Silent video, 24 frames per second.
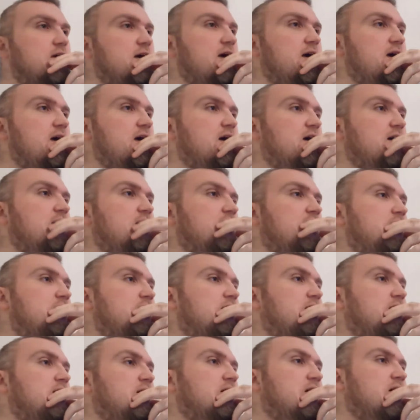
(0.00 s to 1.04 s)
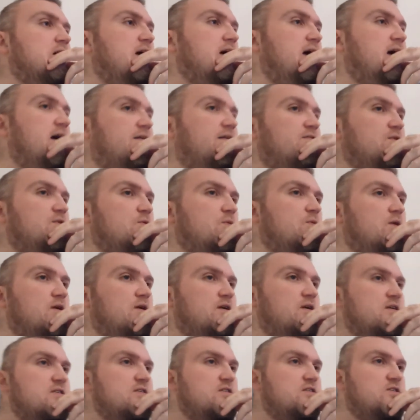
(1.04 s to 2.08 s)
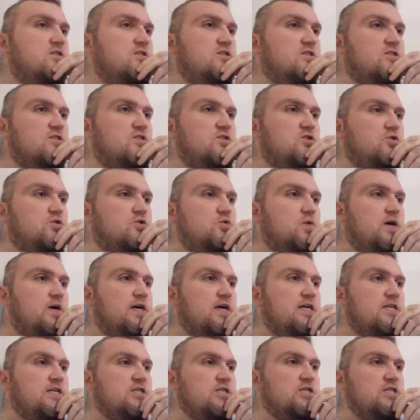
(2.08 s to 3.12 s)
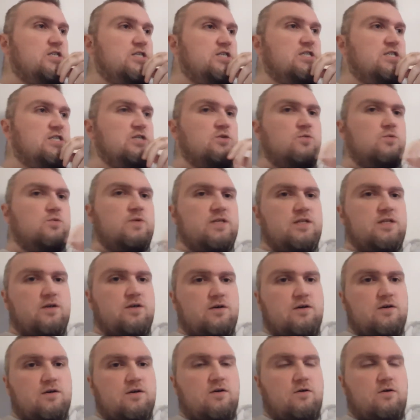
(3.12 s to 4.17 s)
and everyone is just trying to deal with her.